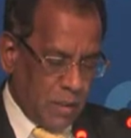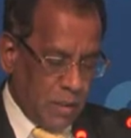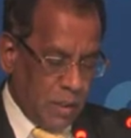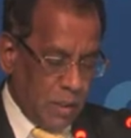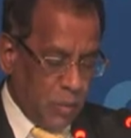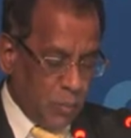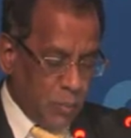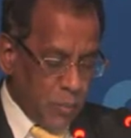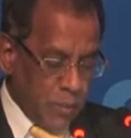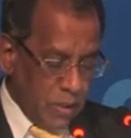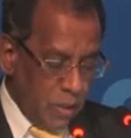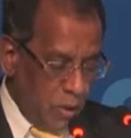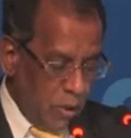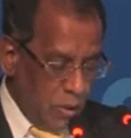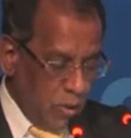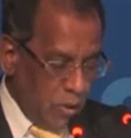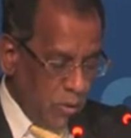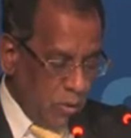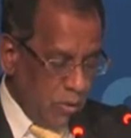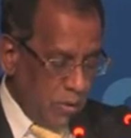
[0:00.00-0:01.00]
We
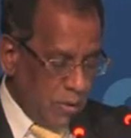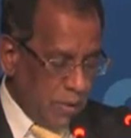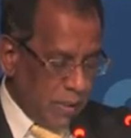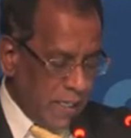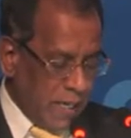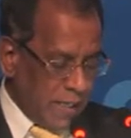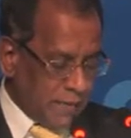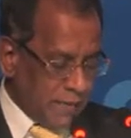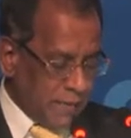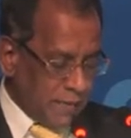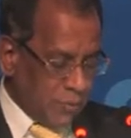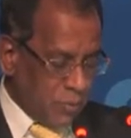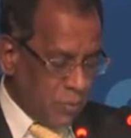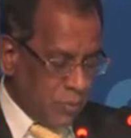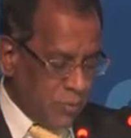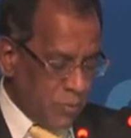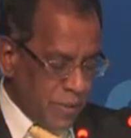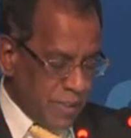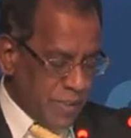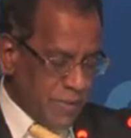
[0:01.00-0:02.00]
all are gathered to
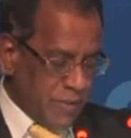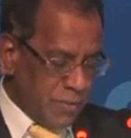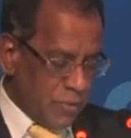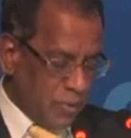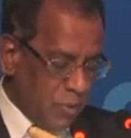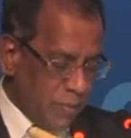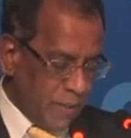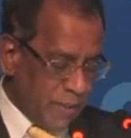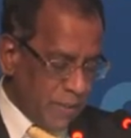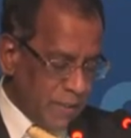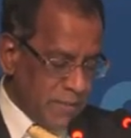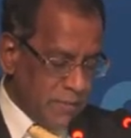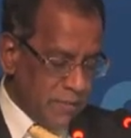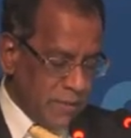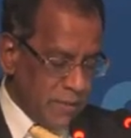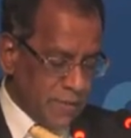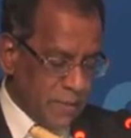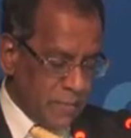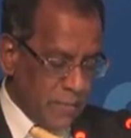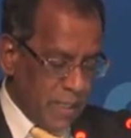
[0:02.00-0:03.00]
brainstorm and
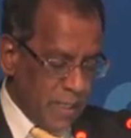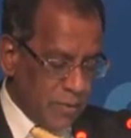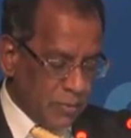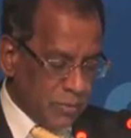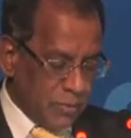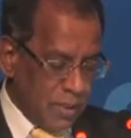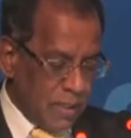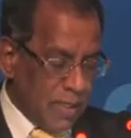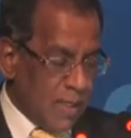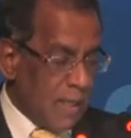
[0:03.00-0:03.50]
discuss about